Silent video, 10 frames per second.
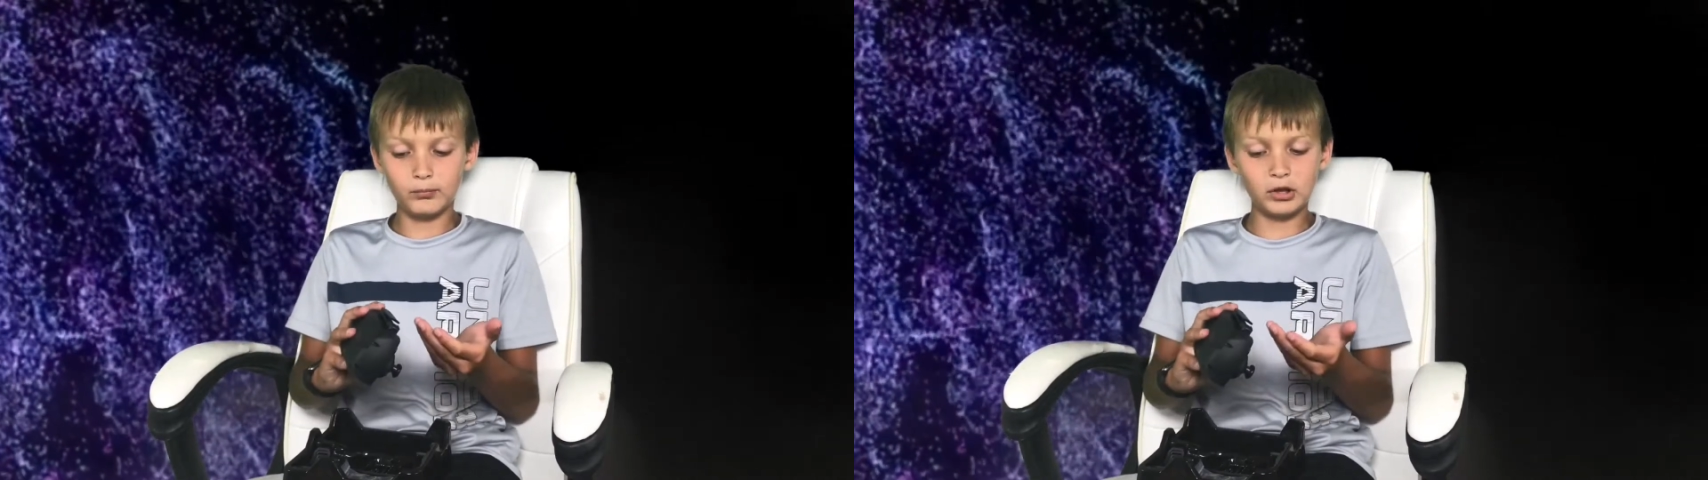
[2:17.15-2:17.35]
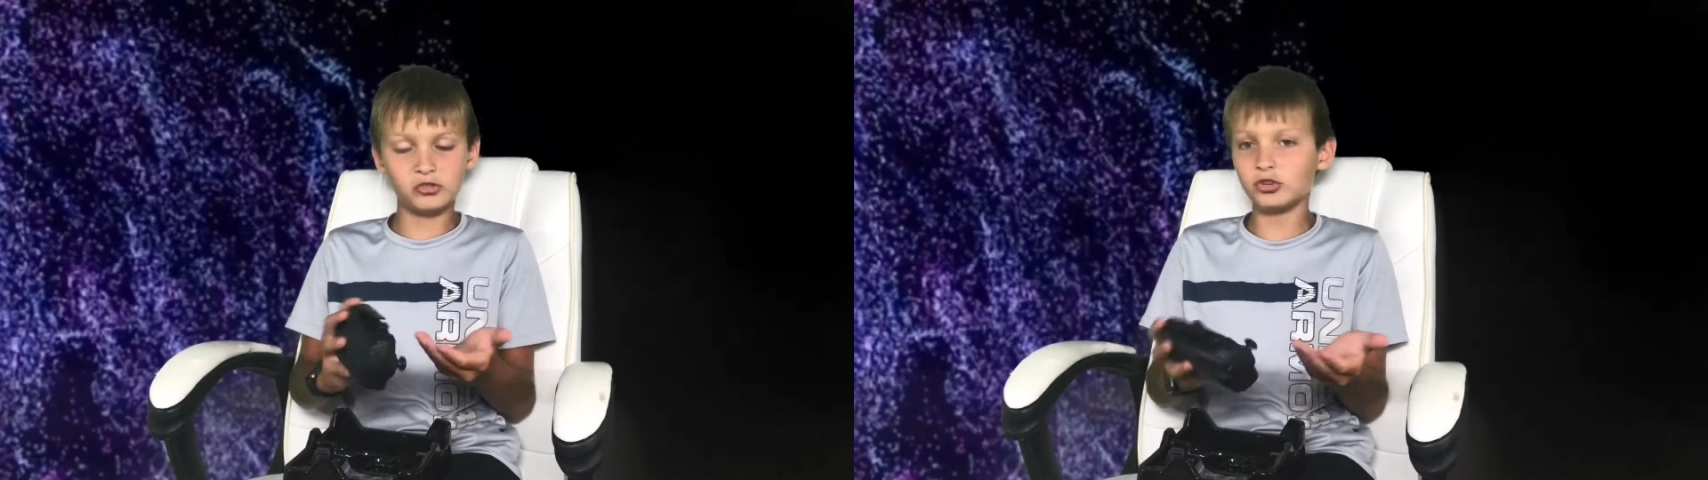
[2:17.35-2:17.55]

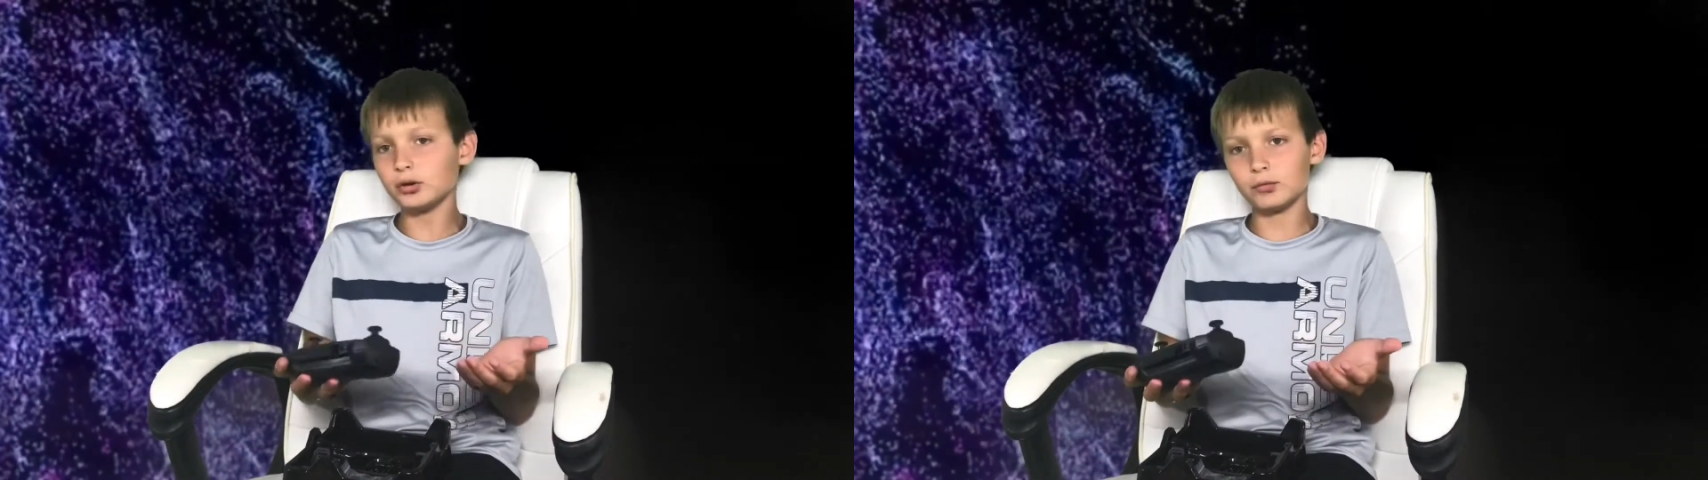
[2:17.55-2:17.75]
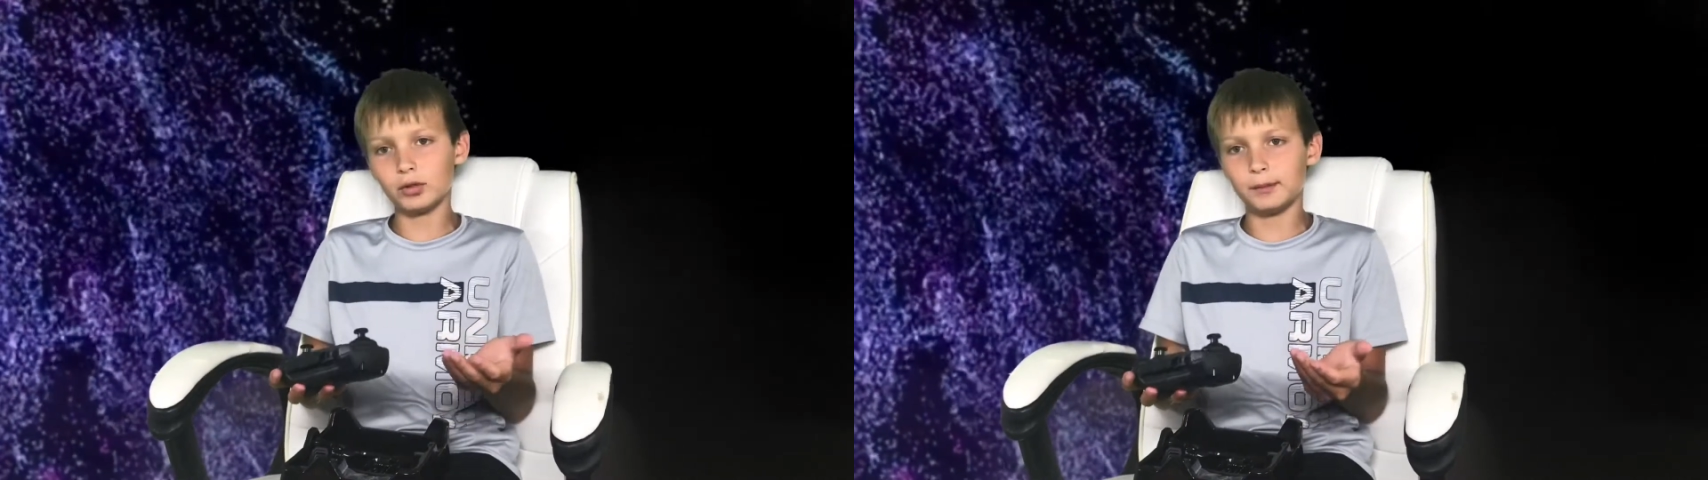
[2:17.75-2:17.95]
it
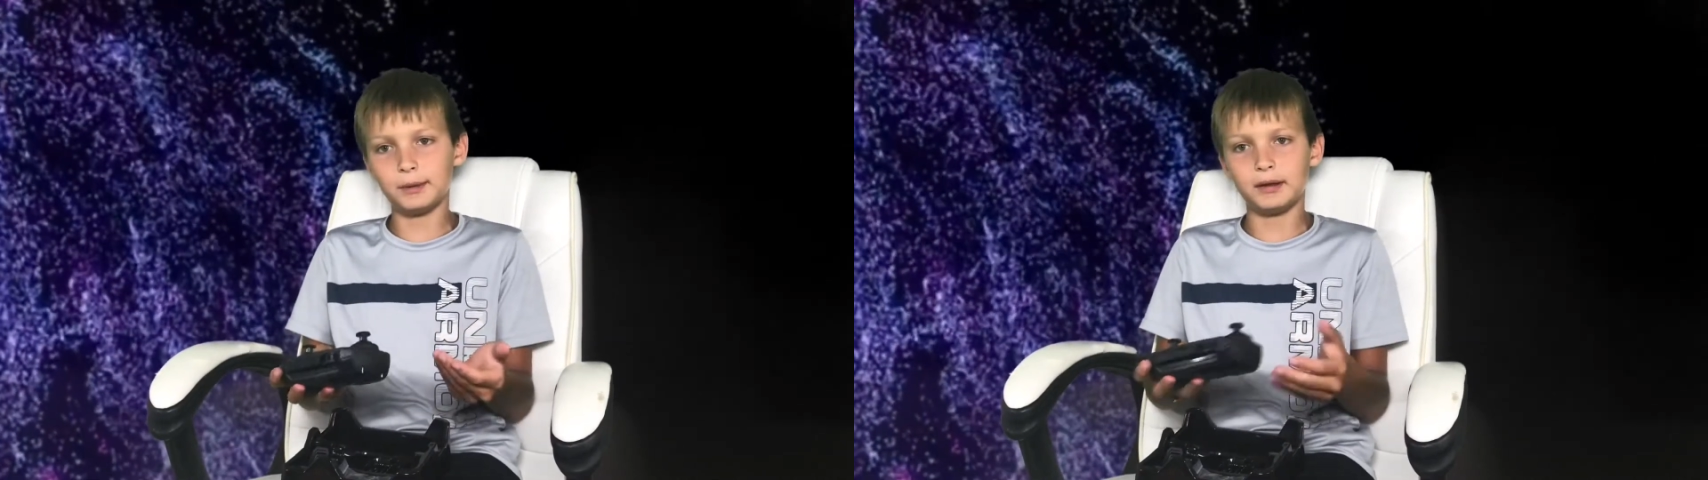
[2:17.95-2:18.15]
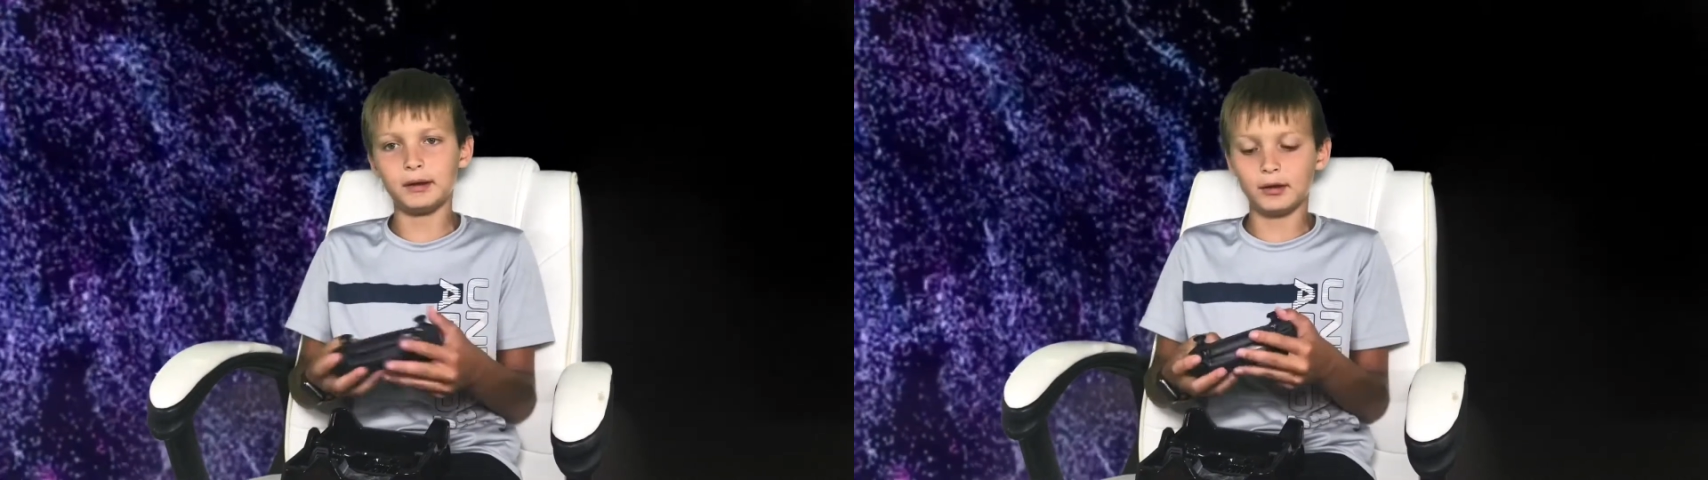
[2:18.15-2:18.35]
shouldn't really be
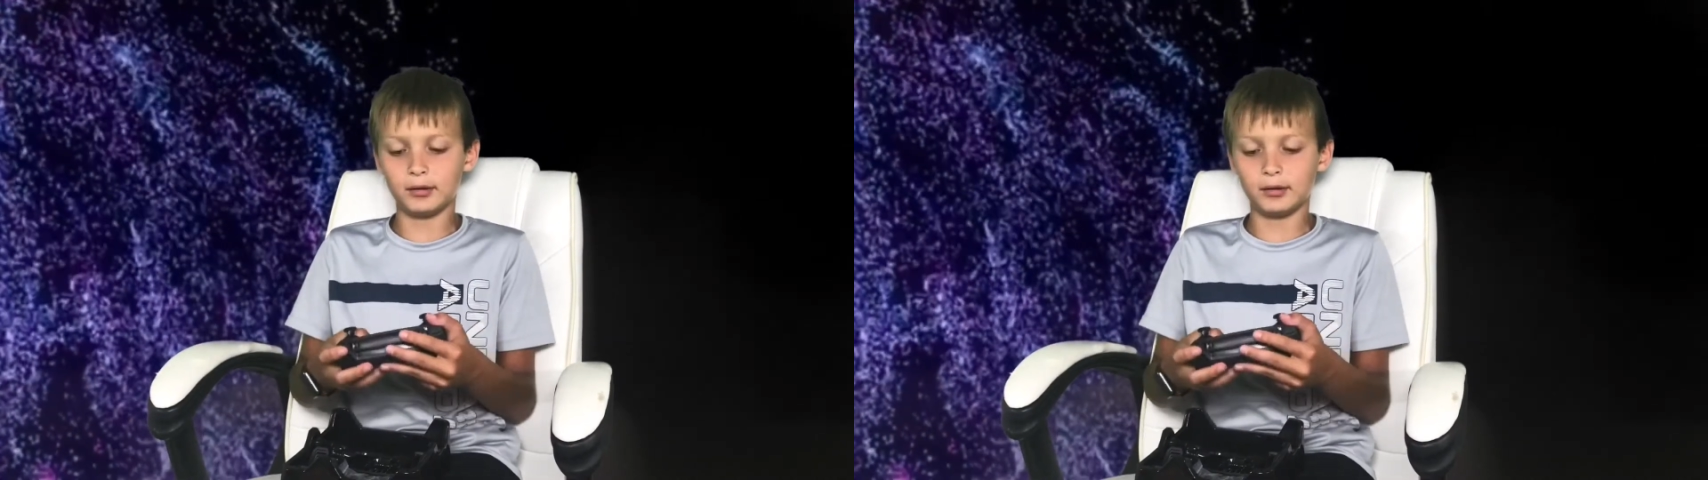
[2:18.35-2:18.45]
here.